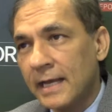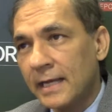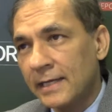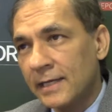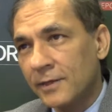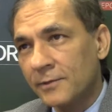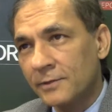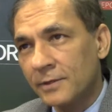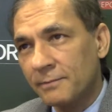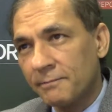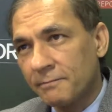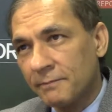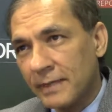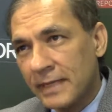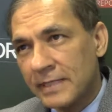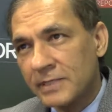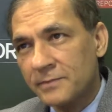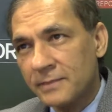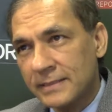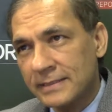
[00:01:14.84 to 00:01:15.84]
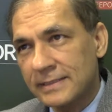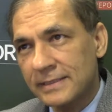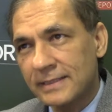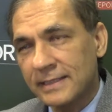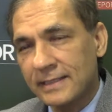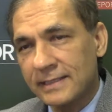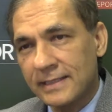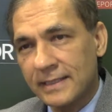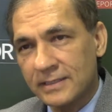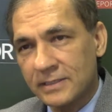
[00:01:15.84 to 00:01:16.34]
Now, the
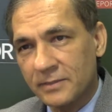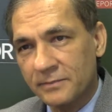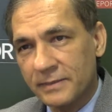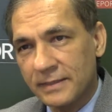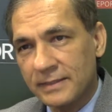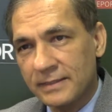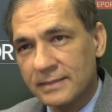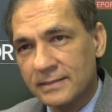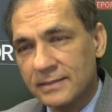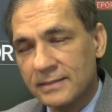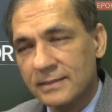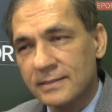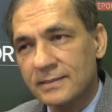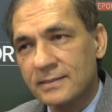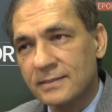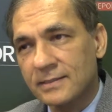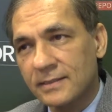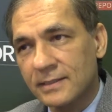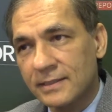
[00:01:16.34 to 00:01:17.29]
plasmacytic Castleman's disease